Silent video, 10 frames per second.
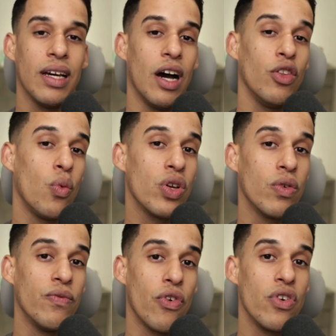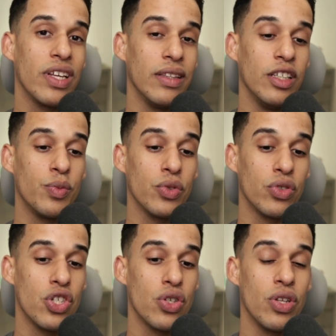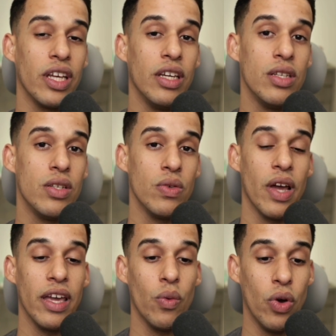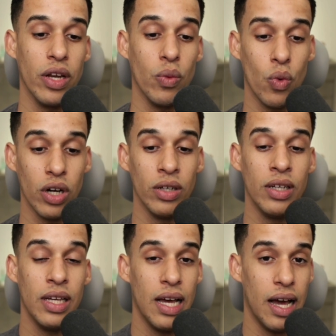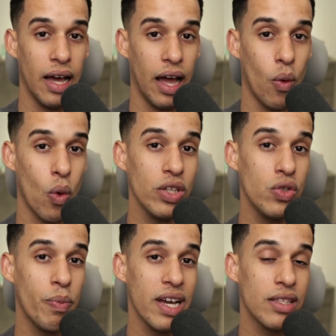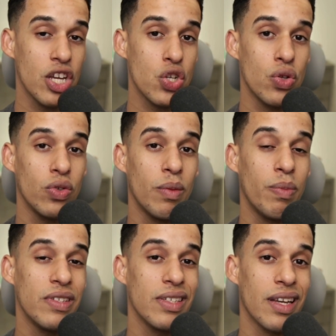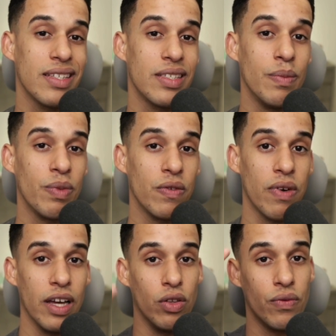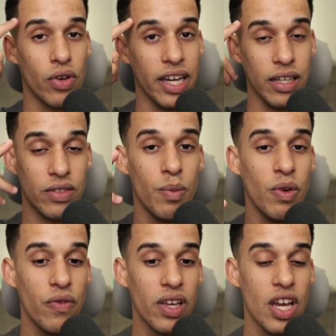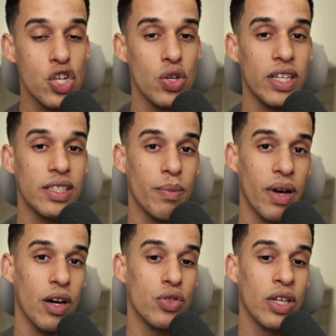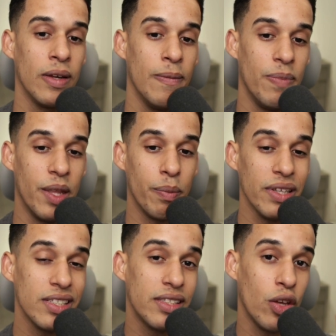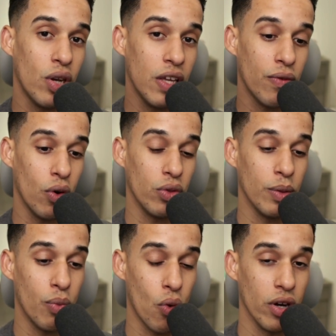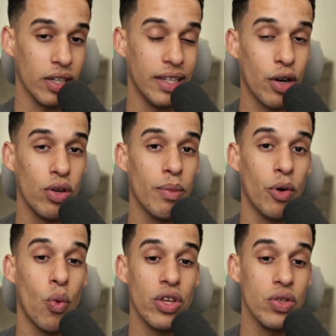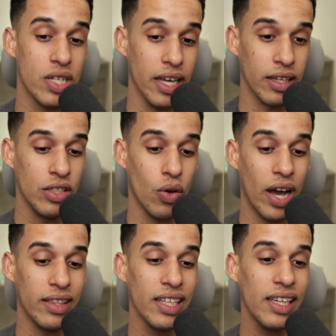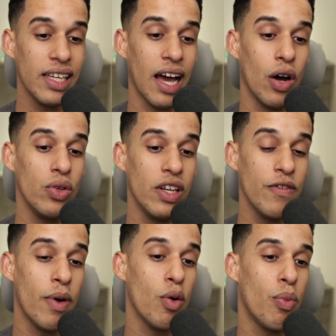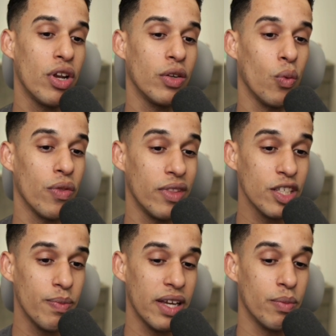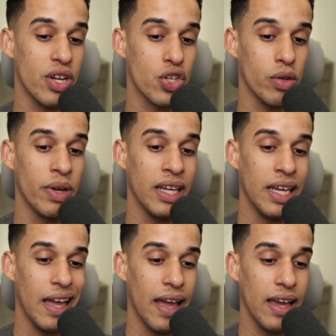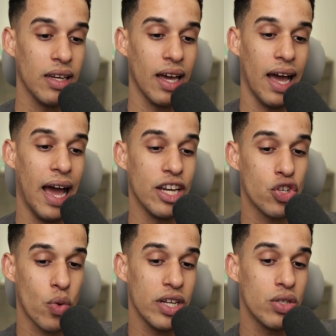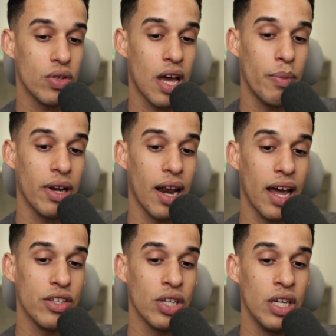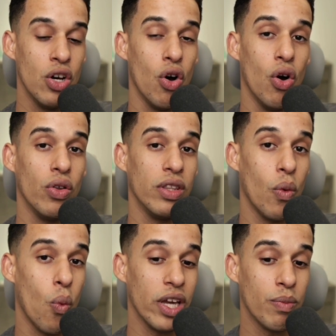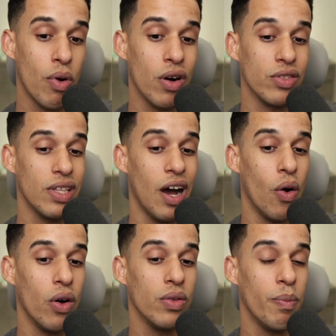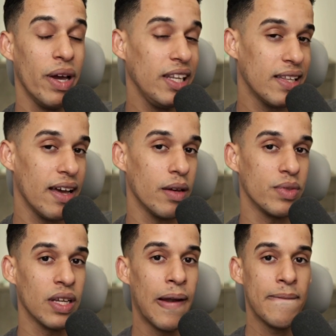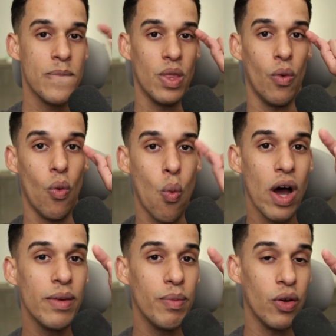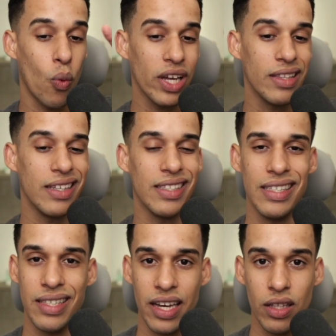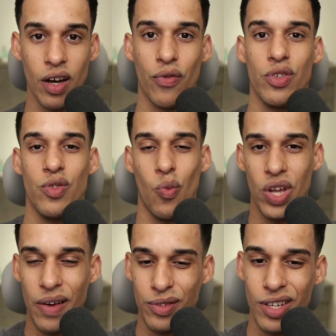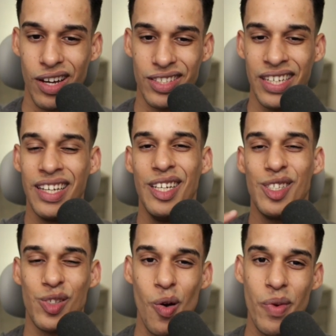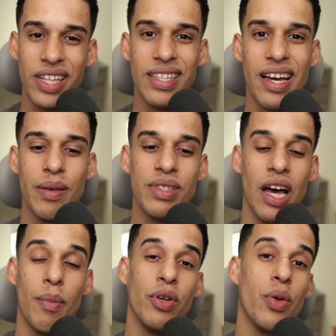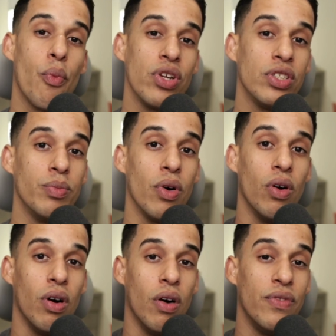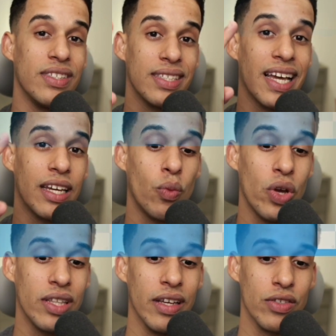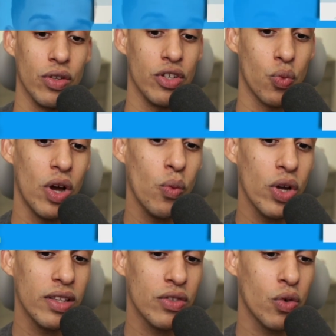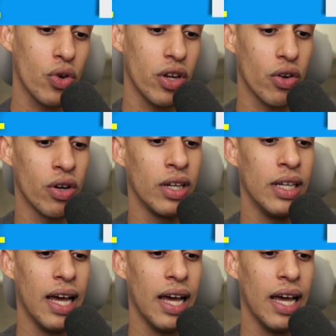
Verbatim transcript: How do we convert this position into a win? Well, I want to pay attention to the pieces that I simplify. Don't forget, simplification is about the pieces that you leave on the board, not only about what you take. So ideally, I would leave my opponent with this bad bishop, and I try to capitalize on the weak pawns. Now, many times, one weakness is not enough. We have talked so many times about the principle of the second weakness. So there's one weakness over here.